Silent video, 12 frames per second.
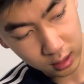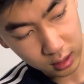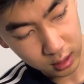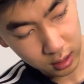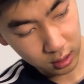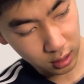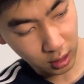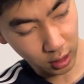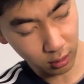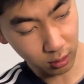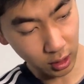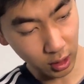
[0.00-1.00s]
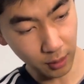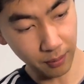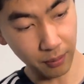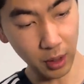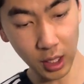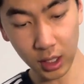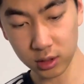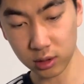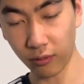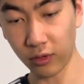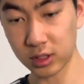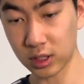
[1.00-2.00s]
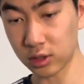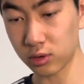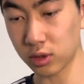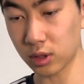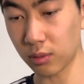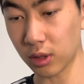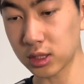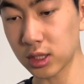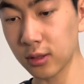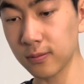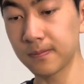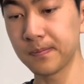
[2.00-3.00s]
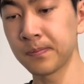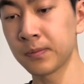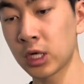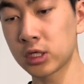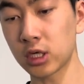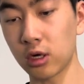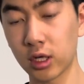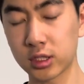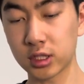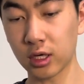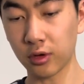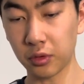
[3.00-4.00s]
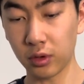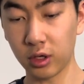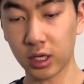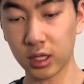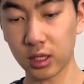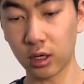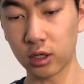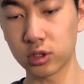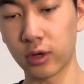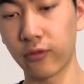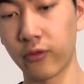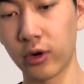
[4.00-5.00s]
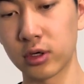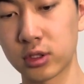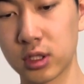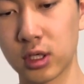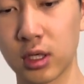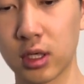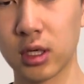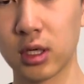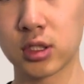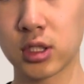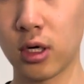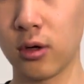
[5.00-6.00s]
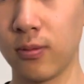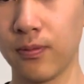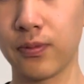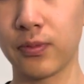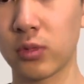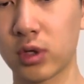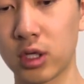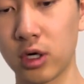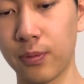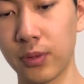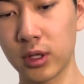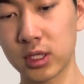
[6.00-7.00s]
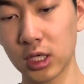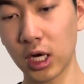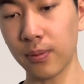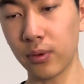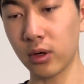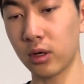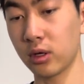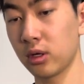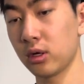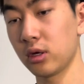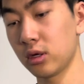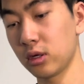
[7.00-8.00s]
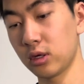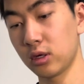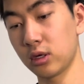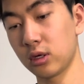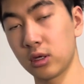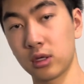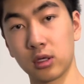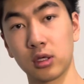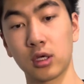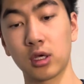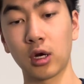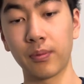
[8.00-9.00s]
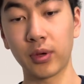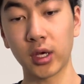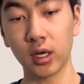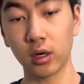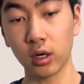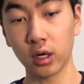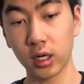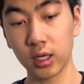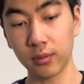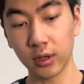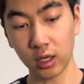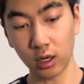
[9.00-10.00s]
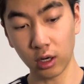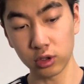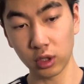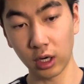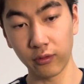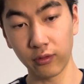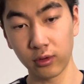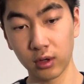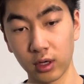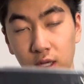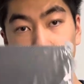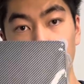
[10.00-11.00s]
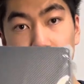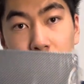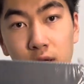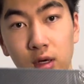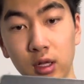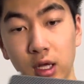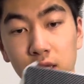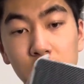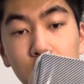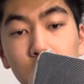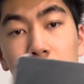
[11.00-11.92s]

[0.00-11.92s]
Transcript: Okay, we got a box with accessories, I'm guessing. So let's take a look at the hard drive first. So when you open this up, you got a pretty big hard drive. Look at that. Look at that thing.